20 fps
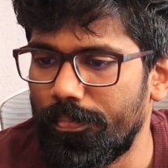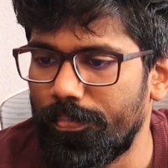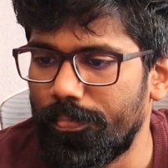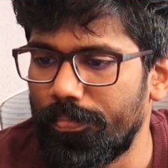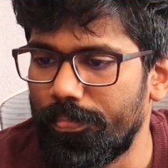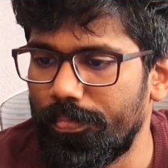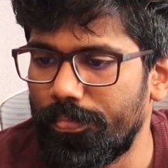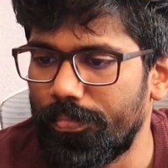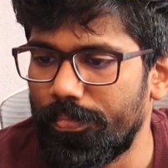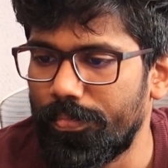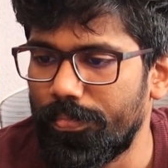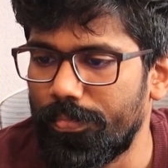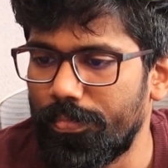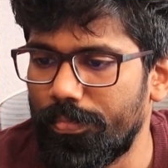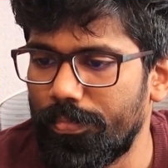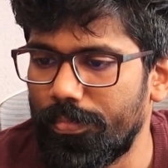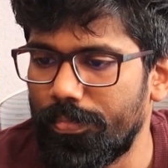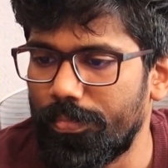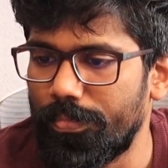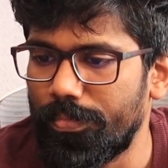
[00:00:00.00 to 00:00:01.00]

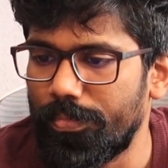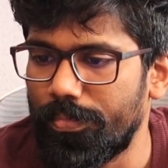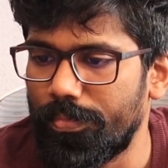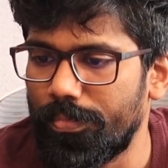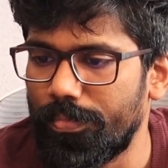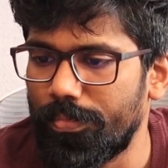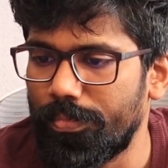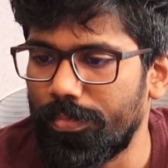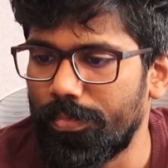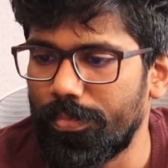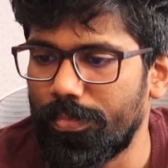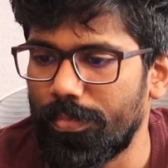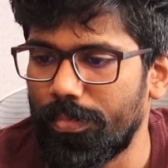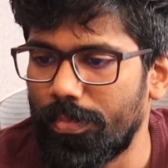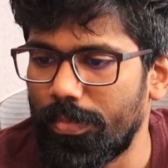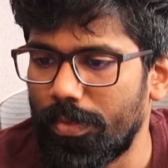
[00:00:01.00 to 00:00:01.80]
Nothing is said.